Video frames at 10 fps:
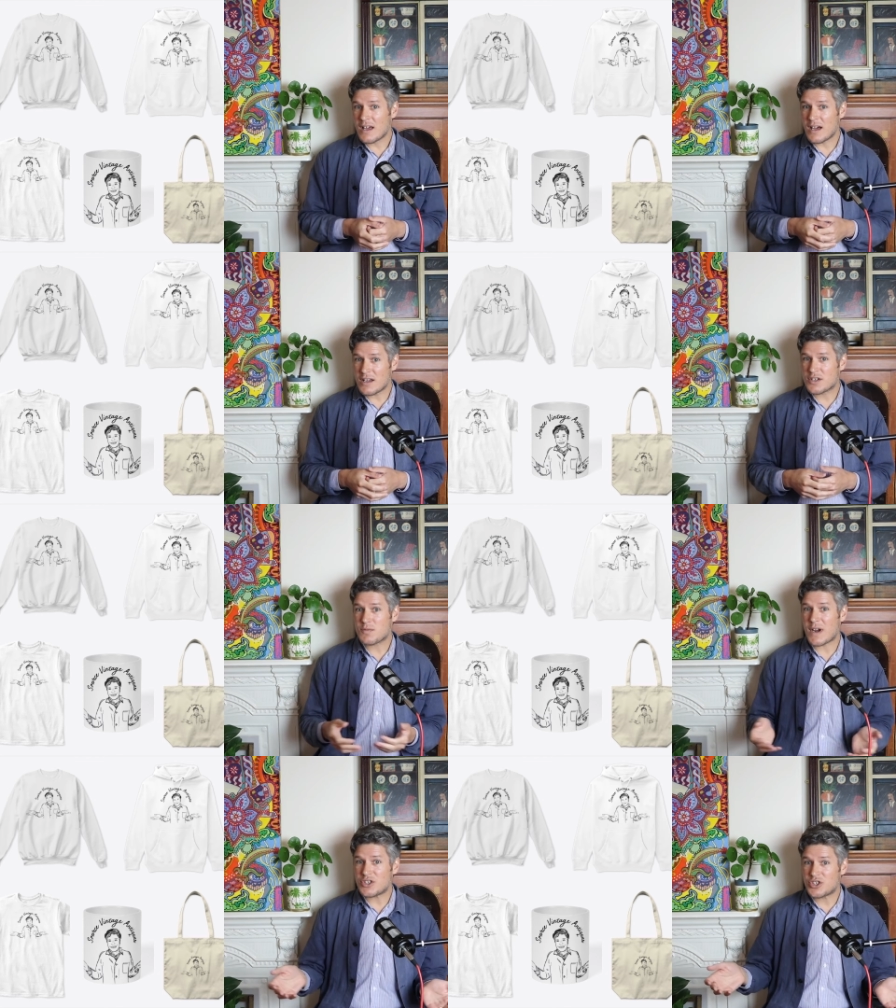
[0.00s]

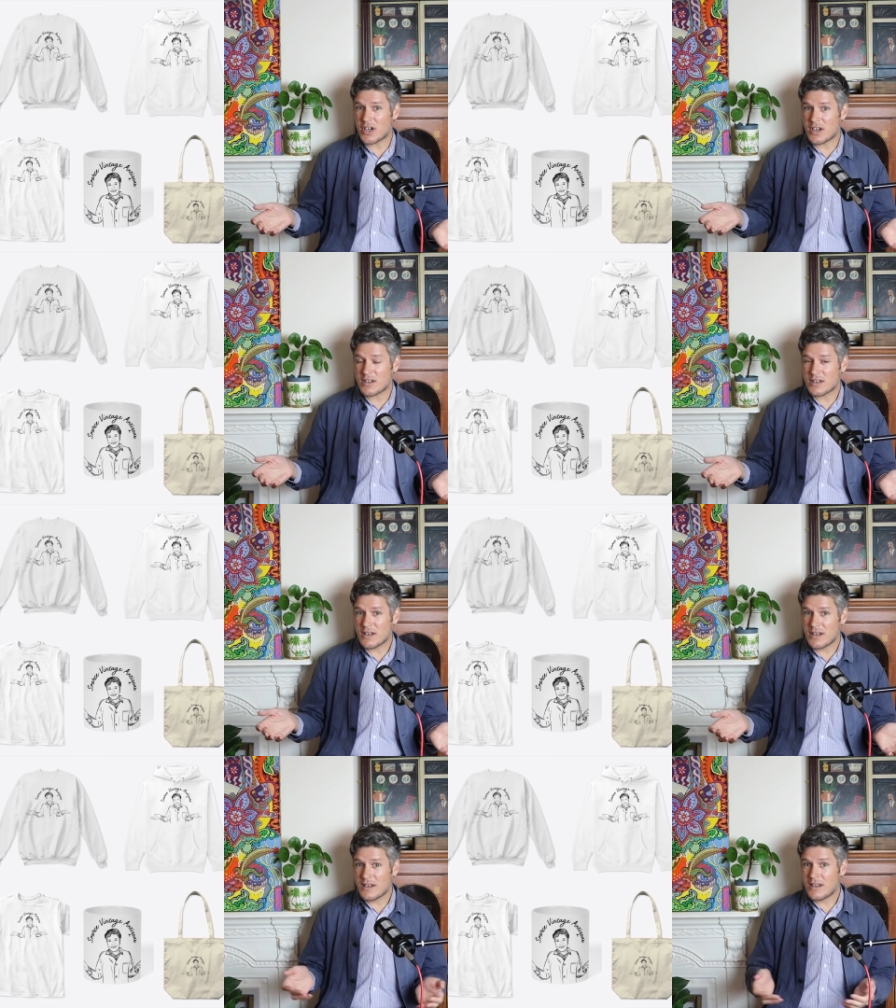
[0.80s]
sweatshirt
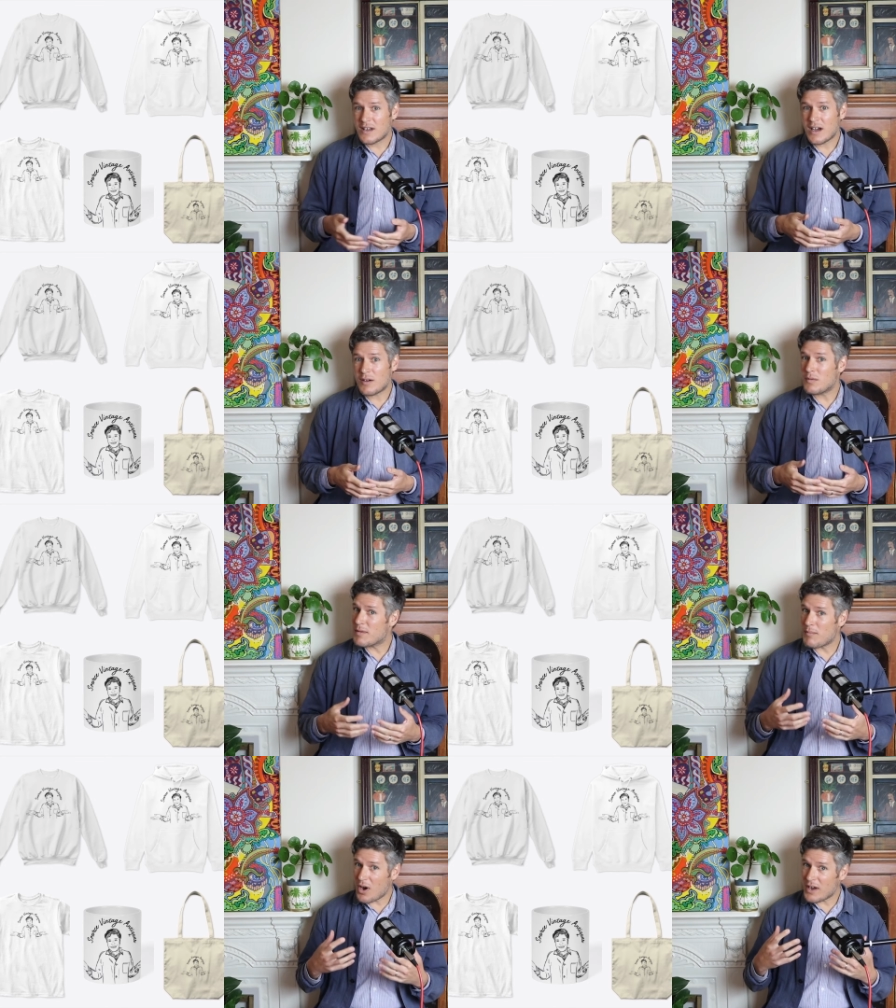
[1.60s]

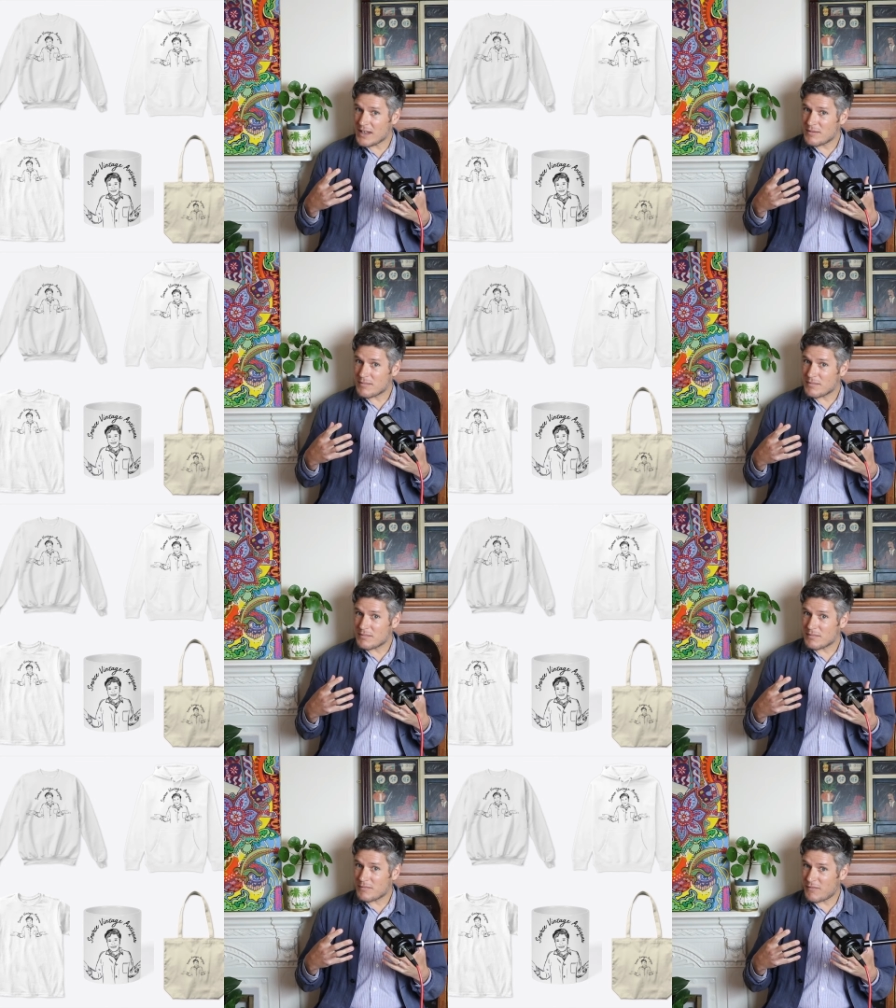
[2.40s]
with my
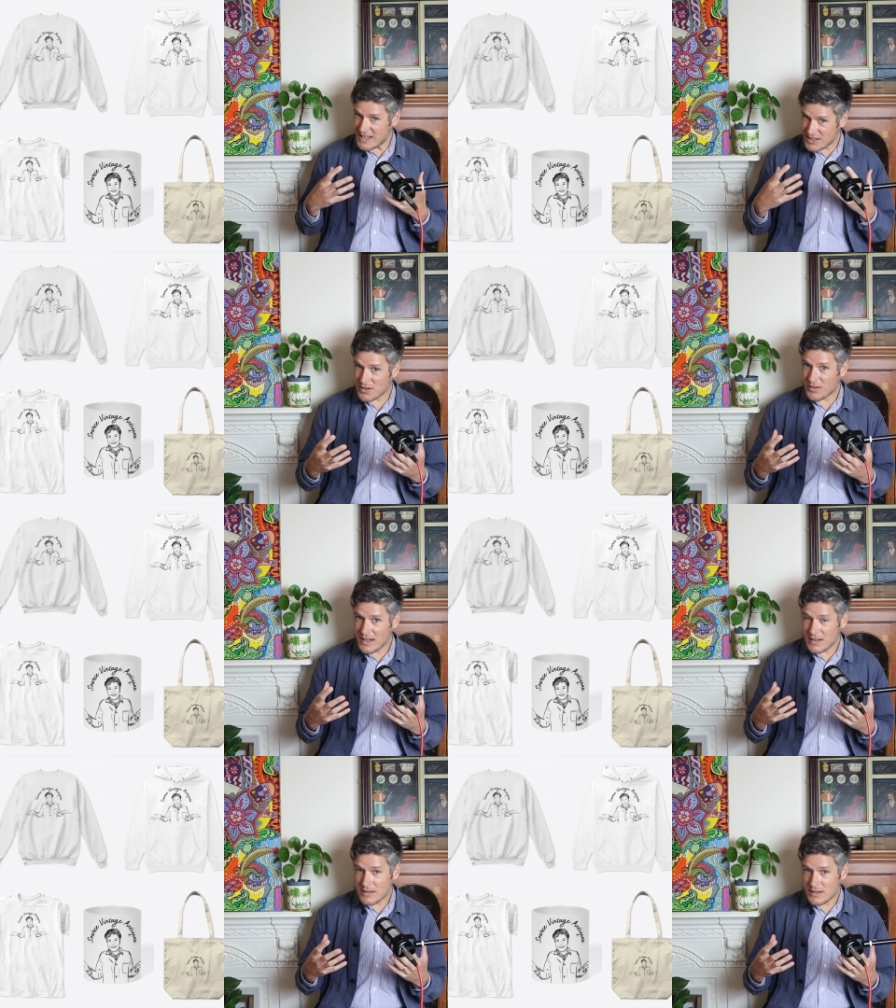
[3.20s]
face on it,